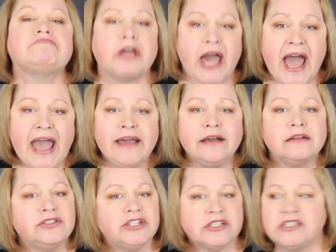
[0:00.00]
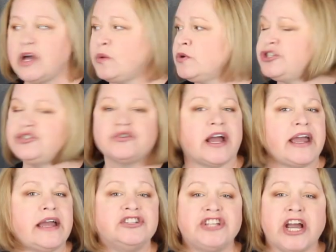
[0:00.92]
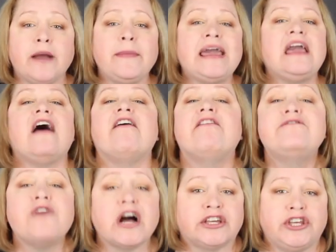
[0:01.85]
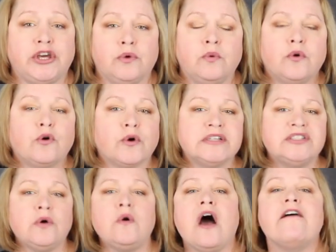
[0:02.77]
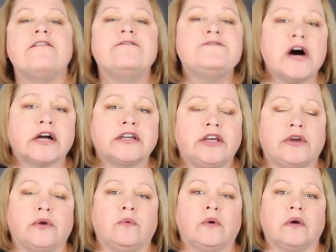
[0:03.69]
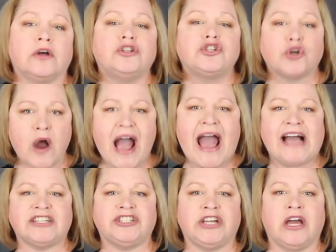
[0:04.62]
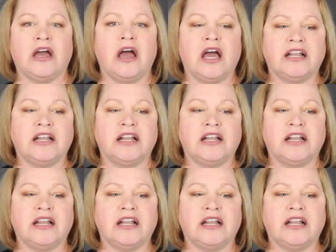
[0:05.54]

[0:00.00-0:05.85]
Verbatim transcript: Okay? Just so we're straight. Jeremy, fuck you. Chrystal, fuck you. Trash.